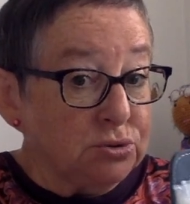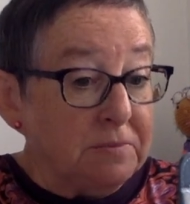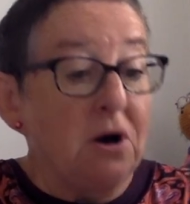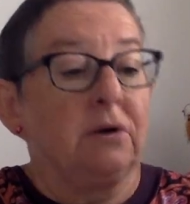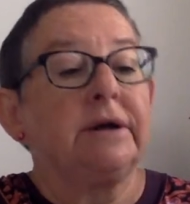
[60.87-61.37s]

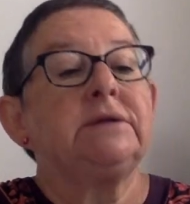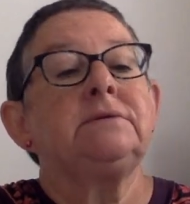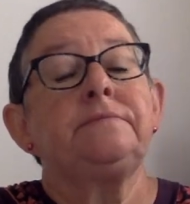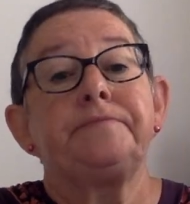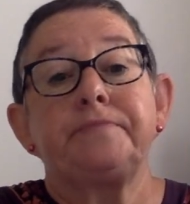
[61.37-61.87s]

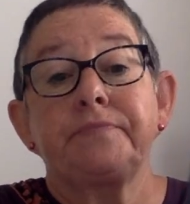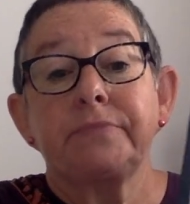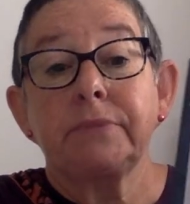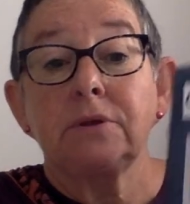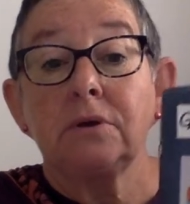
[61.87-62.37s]
mine
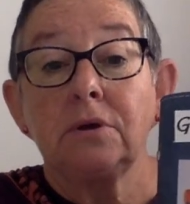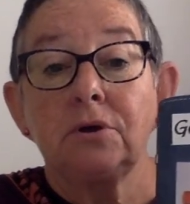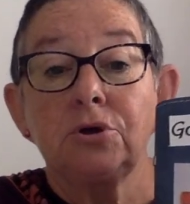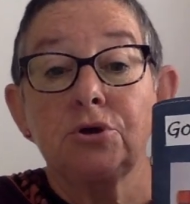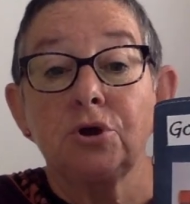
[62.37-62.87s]

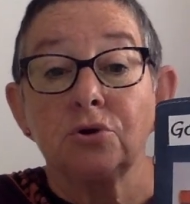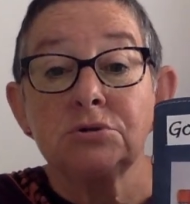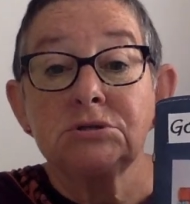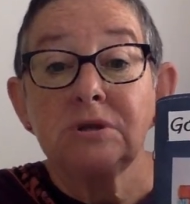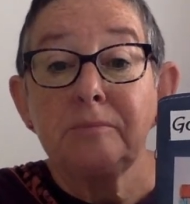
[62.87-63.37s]

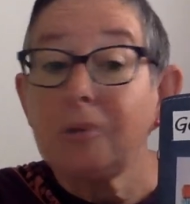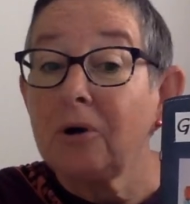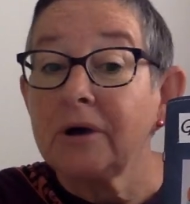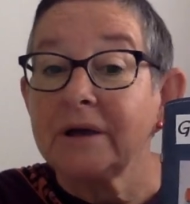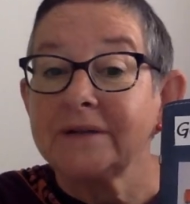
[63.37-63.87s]
God's
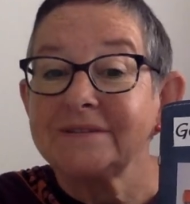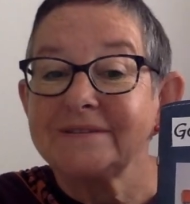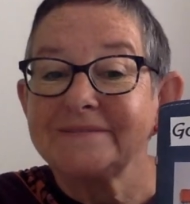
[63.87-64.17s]
Pockets